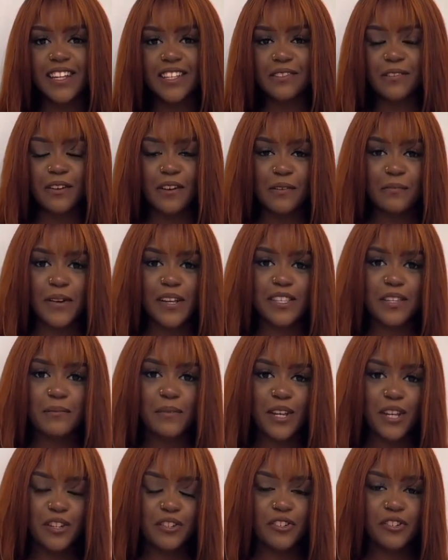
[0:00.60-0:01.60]
Welcome back to my
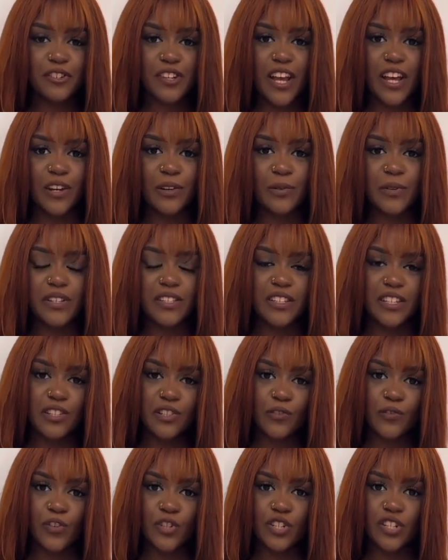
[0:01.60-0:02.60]
YouTube channel. It's
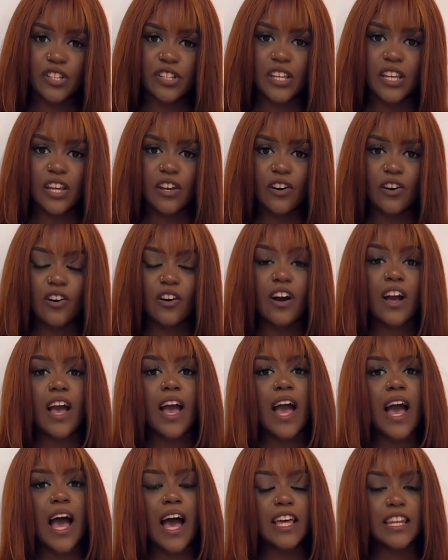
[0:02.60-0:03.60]
Nisha Rogers here,
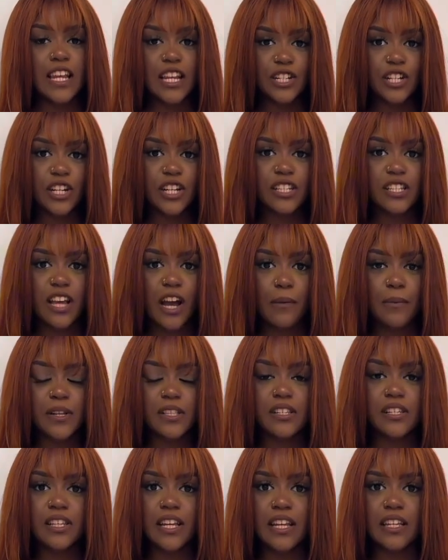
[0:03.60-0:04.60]
and as you can tell by
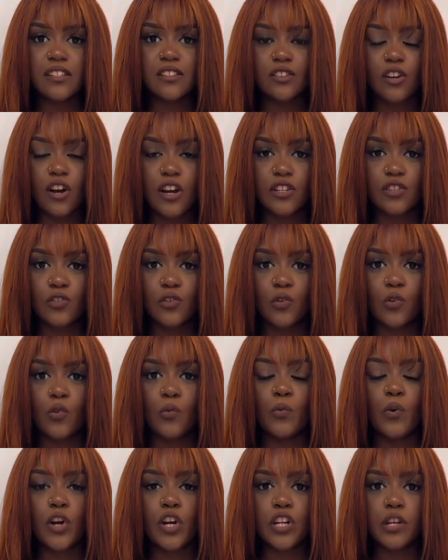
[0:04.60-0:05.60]
today's title,
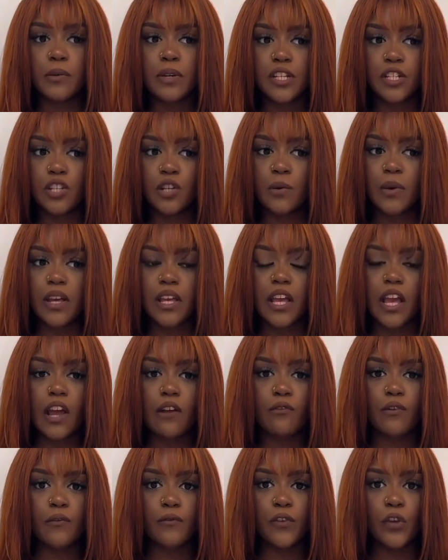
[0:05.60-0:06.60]
we're going to be doing a
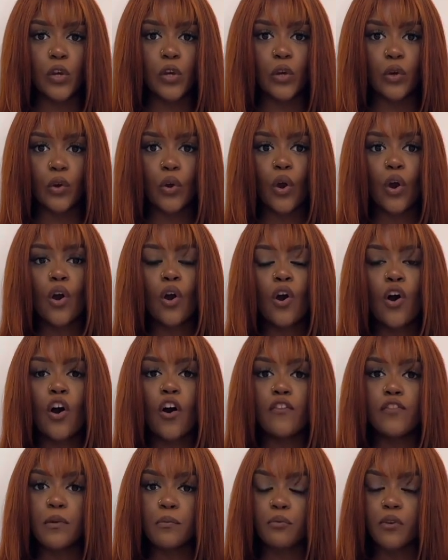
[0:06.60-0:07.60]
review
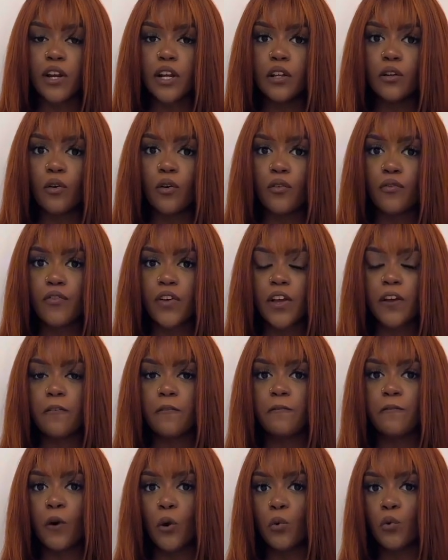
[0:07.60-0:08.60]
of the prettylittlething
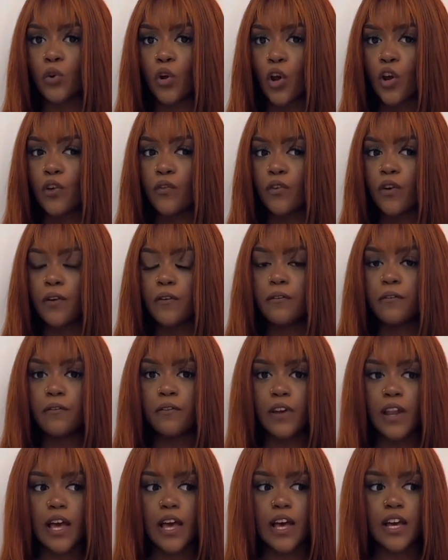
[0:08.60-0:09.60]
fold over
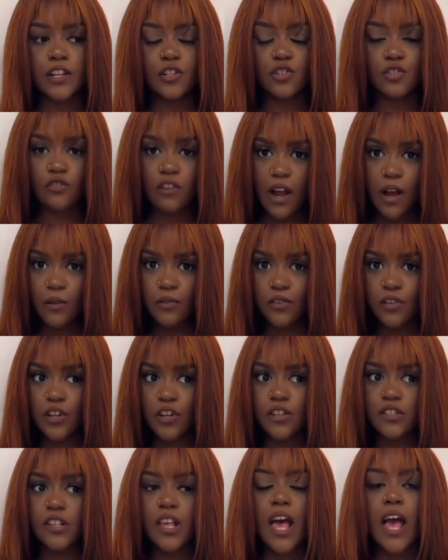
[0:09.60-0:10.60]
flare trousers.